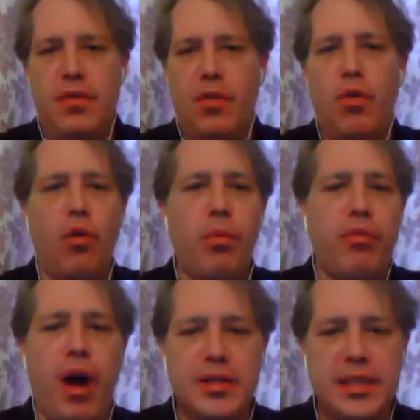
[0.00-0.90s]
whole
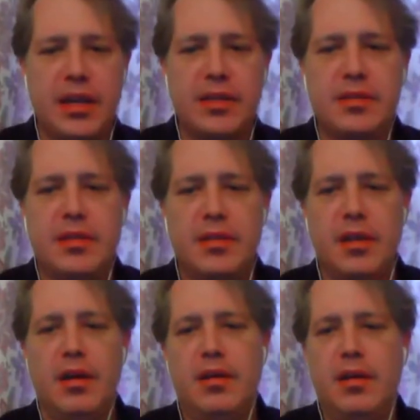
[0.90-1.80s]
process
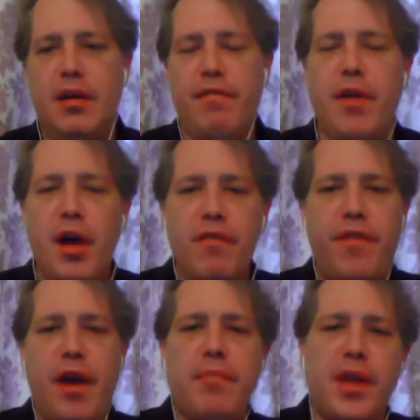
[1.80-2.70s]
of
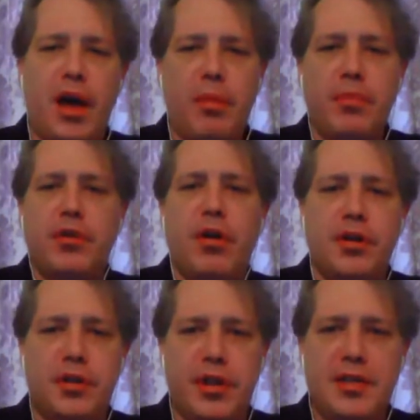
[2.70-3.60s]
femdom,
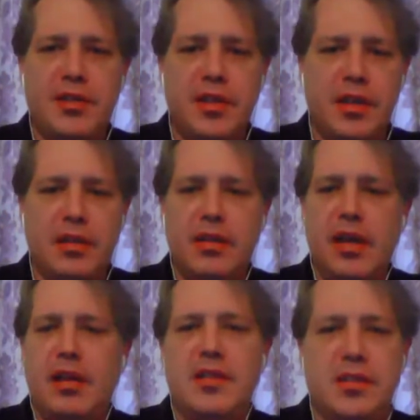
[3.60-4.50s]
cross dressing,
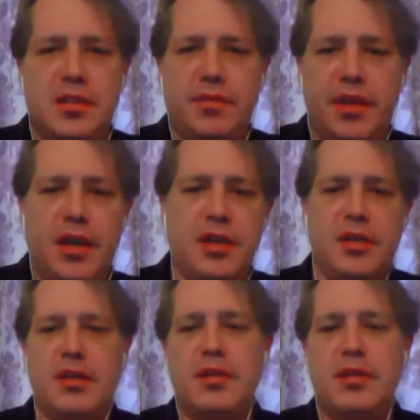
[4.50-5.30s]
and sissification?